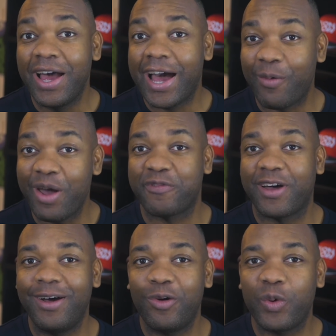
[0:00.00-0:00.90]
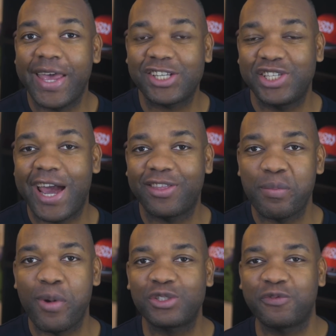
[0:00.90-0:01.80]
However, we actually had
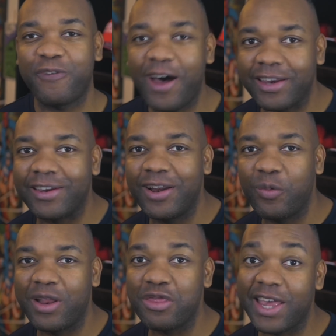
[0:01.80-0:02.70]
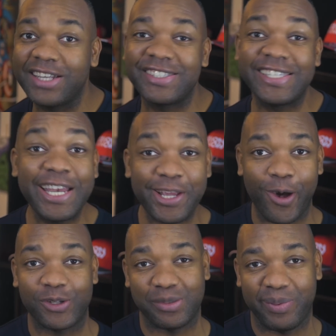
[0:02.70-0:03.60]
the most fun when things didn't
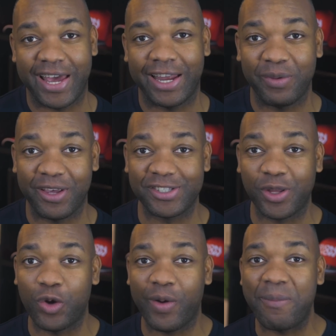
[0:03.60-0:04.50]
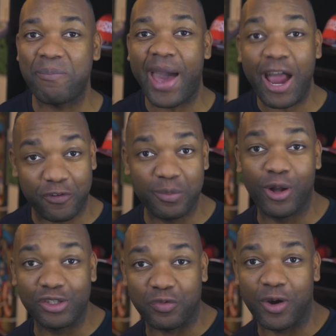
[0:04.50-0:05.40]
go to plan, because on the way back from
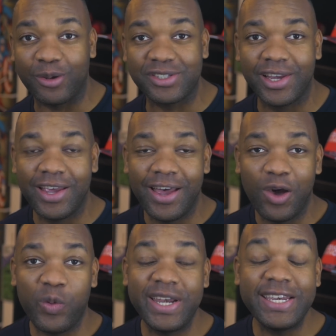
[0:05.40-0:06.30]
those roads, we